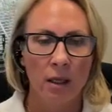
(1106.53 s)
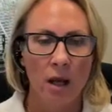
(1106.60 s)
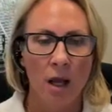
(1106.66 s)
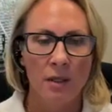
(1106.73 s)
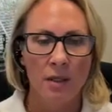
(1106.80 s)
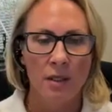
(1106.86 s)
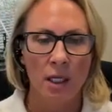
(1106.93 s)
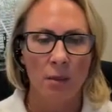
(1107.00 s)

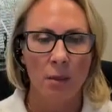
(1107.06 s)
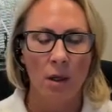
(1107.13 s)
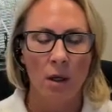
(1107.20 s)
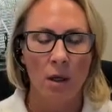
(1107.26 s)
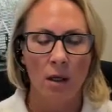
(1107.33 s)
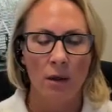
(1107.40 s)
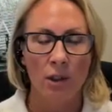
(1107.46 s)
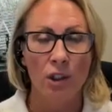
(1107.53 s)
nauseum
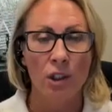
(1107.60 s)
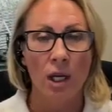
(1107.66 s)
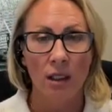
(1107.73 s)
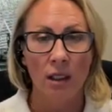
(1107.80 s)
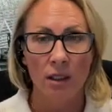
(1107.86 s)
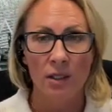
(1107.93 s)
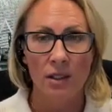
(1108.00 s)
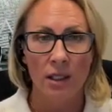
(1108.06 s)
the
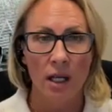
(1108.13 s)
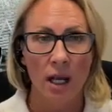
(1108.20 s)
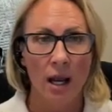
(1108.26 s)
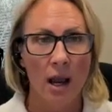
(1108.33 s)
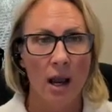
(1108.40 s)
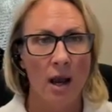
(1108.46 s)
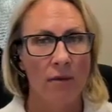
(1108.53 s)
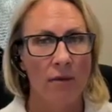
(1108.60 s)
checklist that I
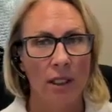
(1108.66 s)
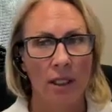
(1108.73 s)
have.